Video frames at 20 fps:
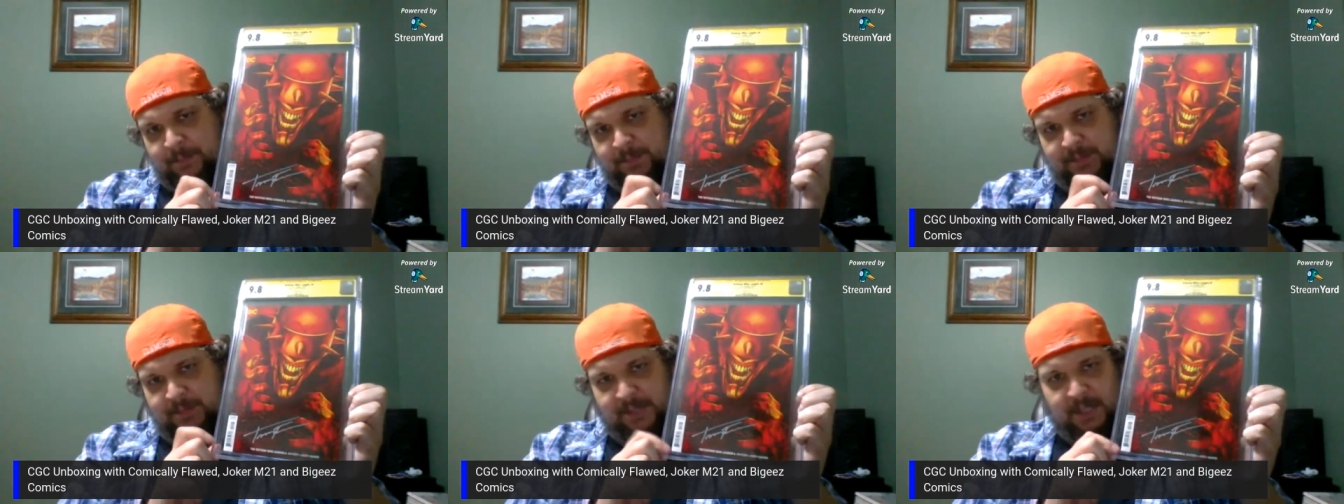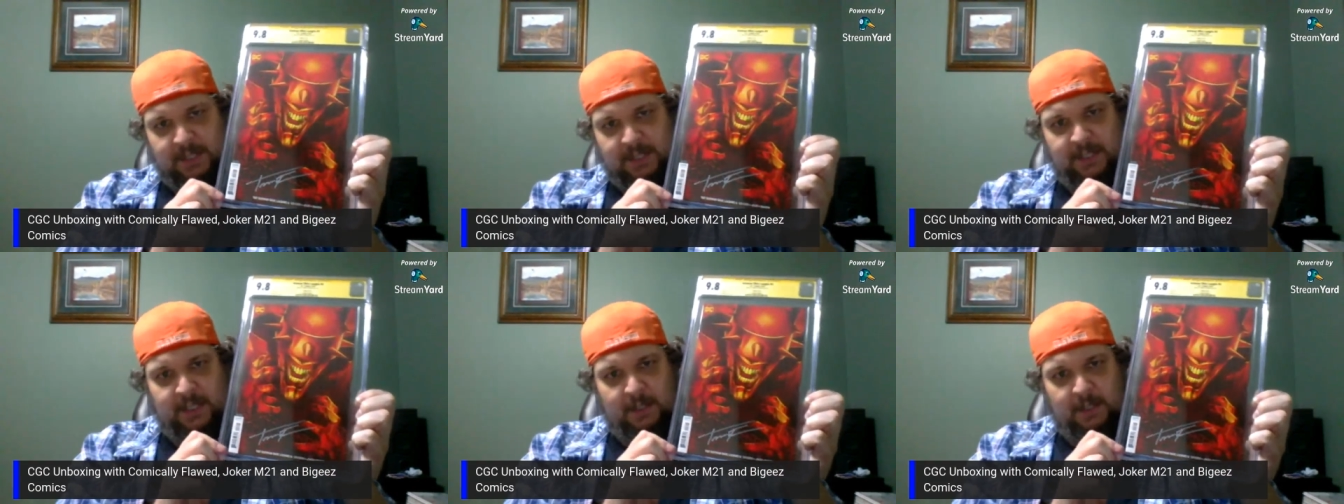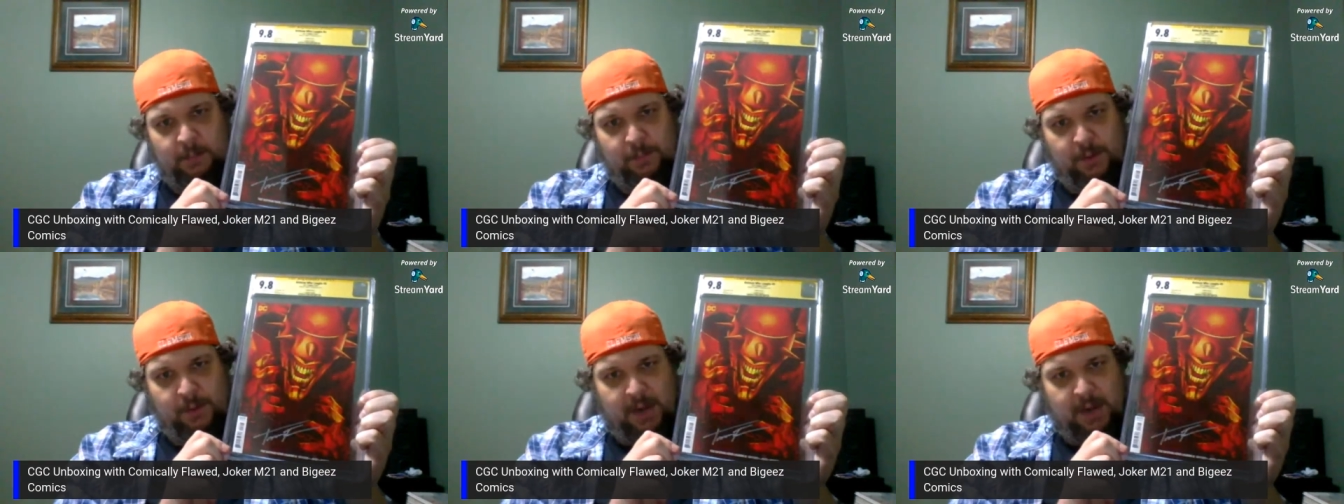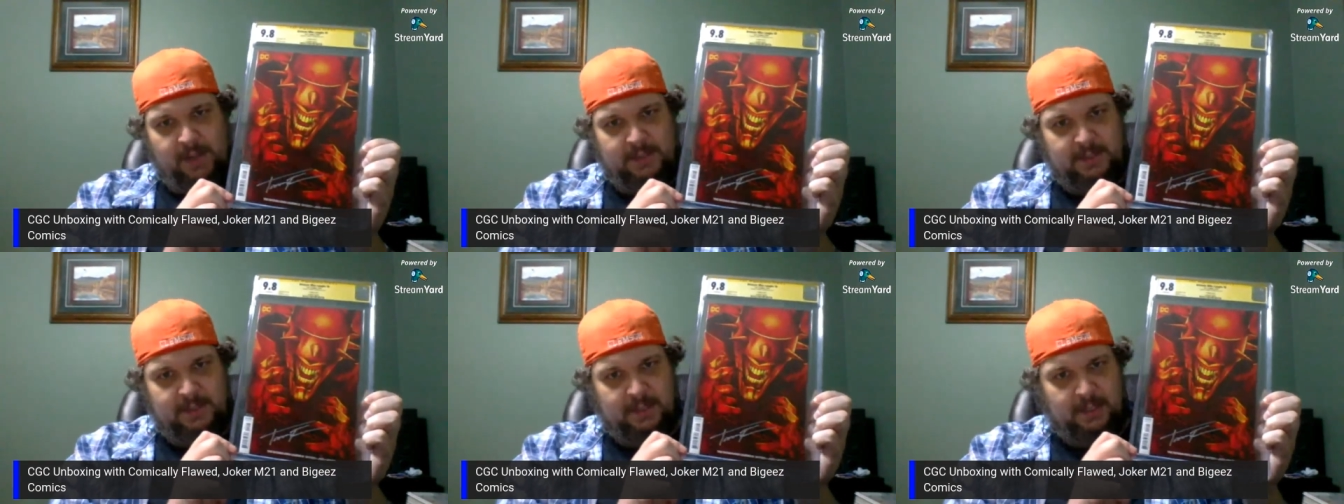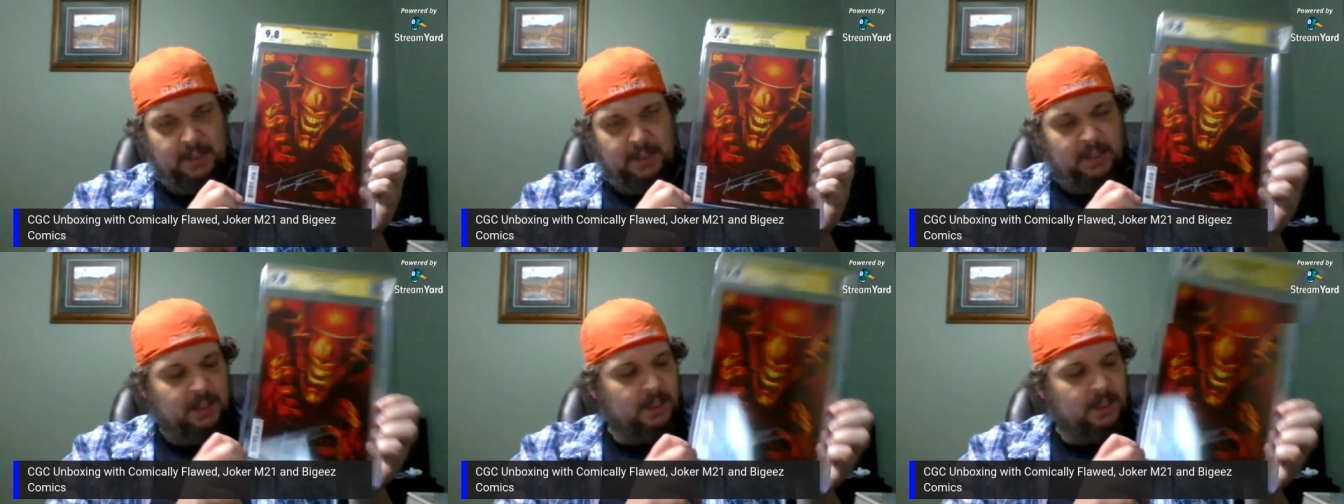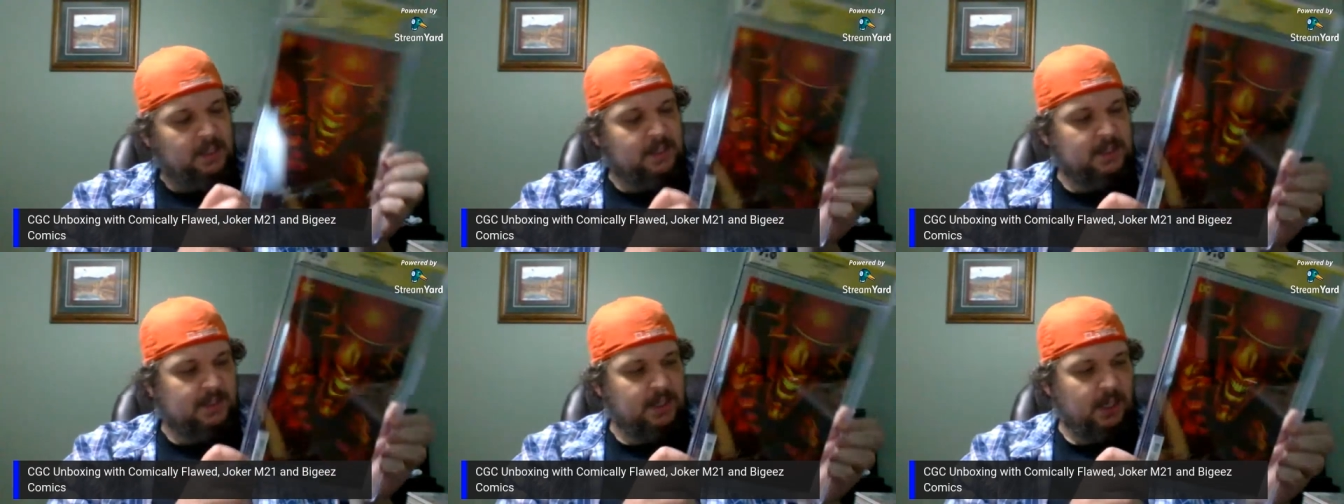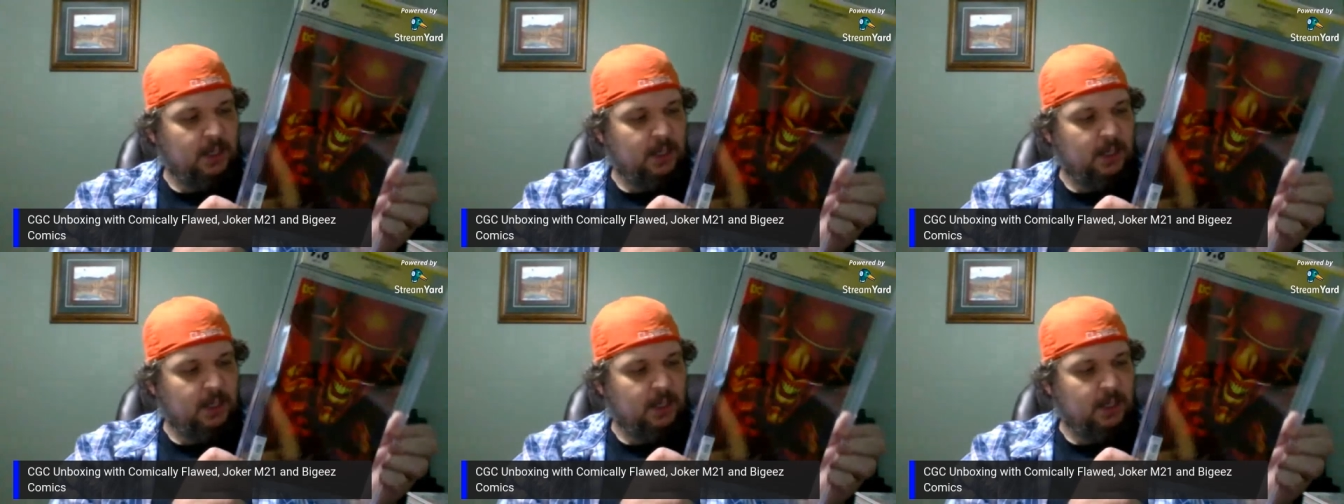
didn't get pressed. So